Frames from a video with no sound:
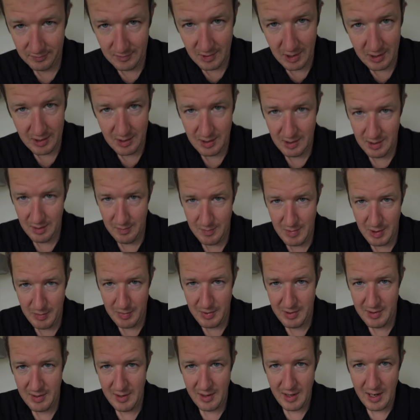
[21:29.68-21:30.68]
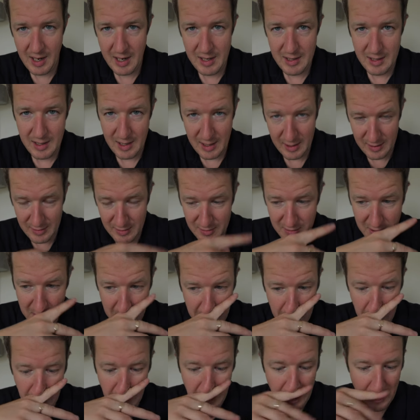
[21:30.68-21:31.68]
I don't know, maybe it's like
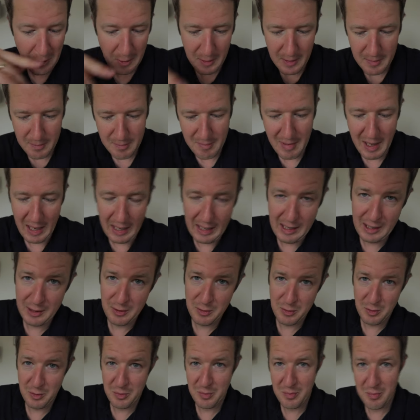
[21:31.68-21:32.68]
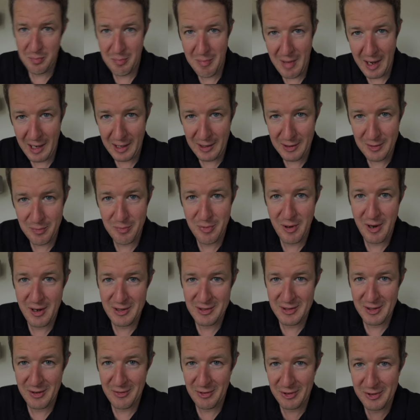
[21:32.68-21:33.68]
ADHD or manic
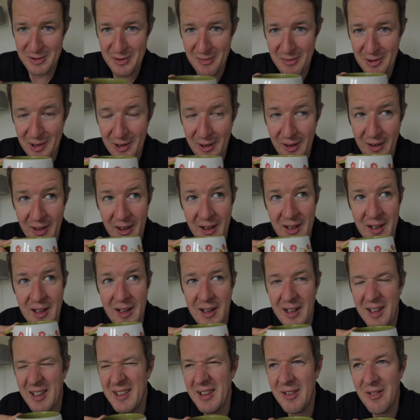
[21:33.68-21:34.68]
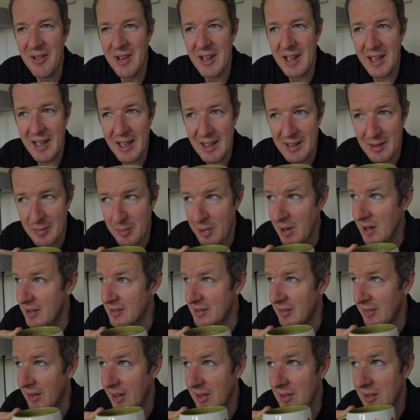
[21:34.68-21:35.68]
depressive or something like that. I don't really get
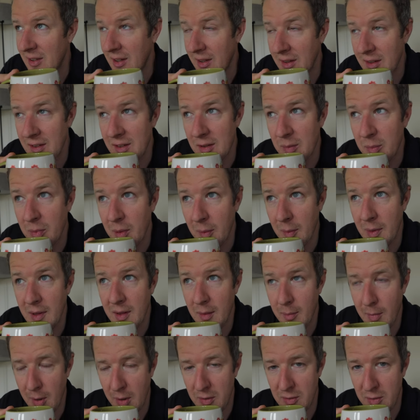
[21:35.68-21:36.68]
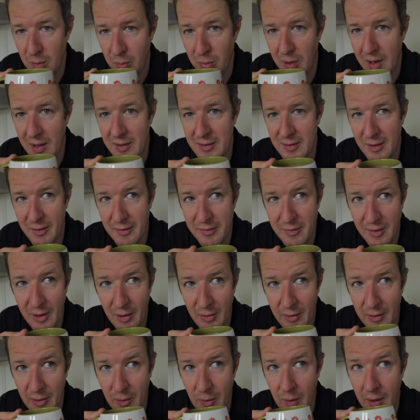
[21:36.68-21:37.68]
depressive, actually. This is probably the most depressed I've
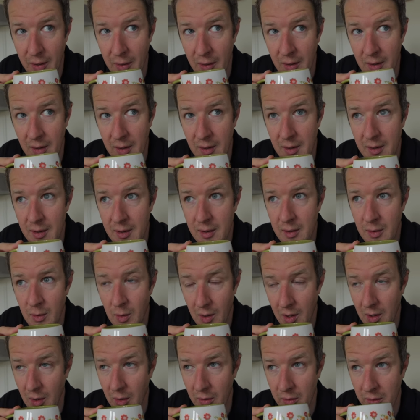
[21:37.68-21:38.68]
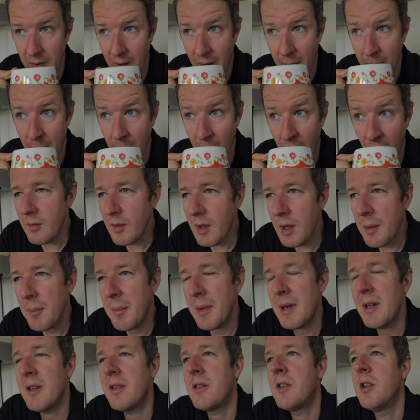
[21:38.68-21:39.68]
felt in quite a long time.
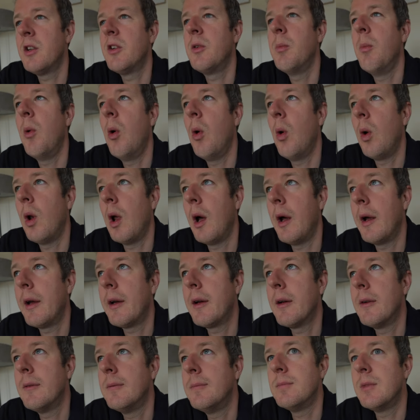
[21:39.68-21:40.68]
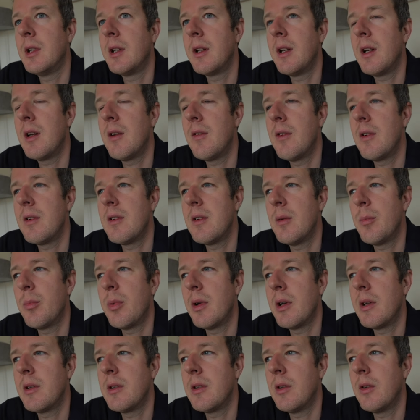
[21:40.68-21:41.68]
But it's just more like, I don't know if it's
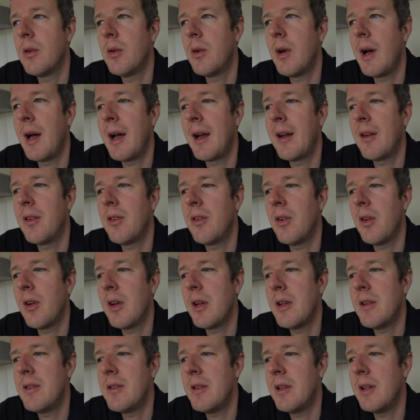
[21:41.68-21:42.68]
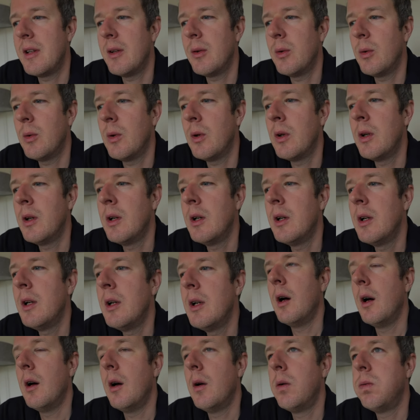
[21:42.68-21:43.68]
depression or anxiety or...
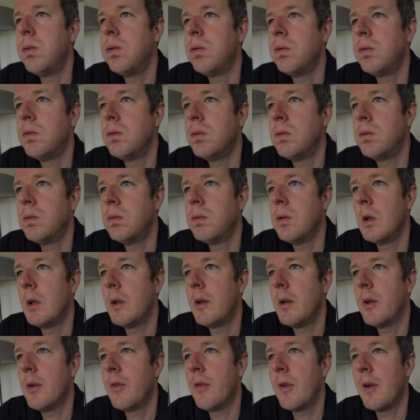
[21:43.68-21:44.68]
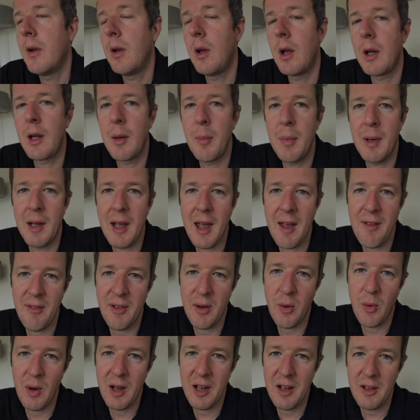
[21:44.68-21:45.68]
I just feel like a big
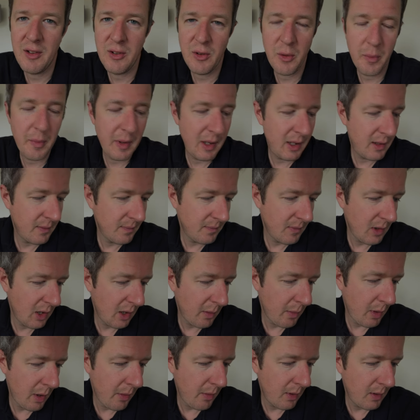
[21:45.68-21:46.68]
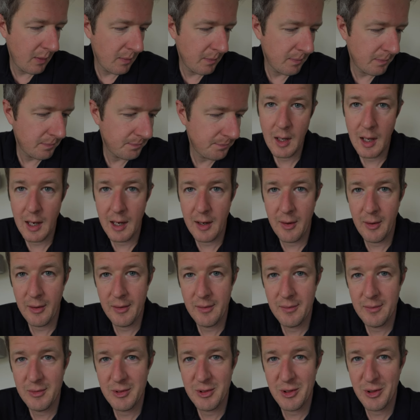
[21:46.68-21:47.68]
heavy weight is on me at the moment.
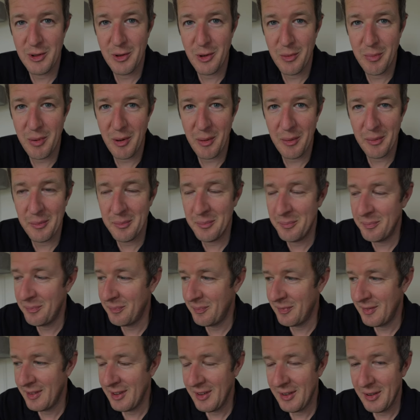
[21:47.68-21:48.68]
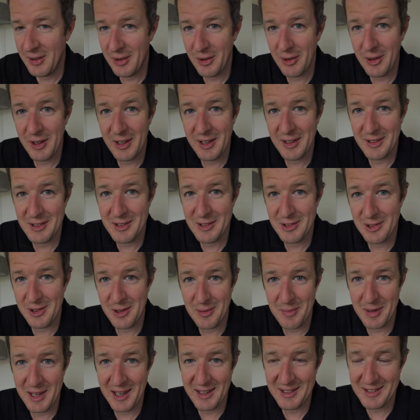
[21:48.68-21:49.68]
Anyway, it's not your problem. You're here to try
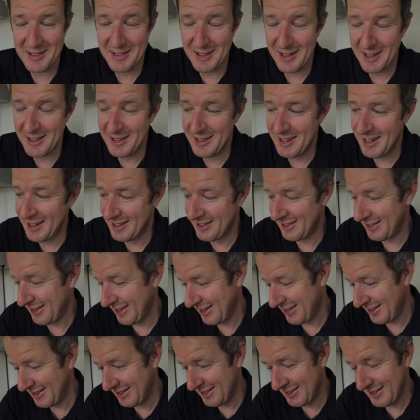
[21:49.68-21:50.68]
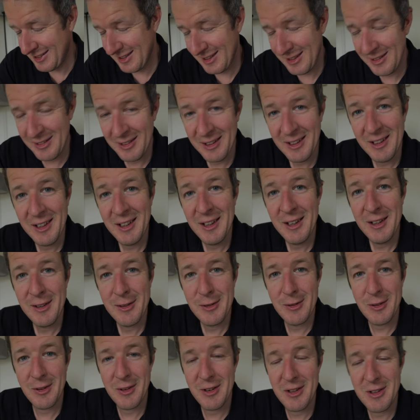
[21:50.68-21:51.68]
and be entertained and educated, so
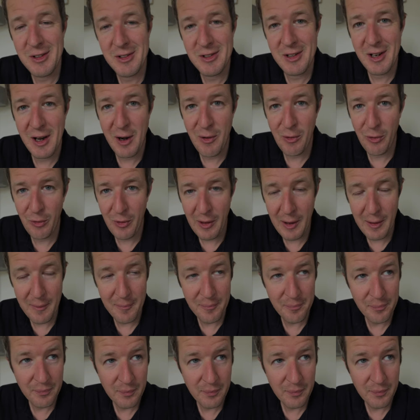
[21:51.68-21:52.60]
sorry to share all that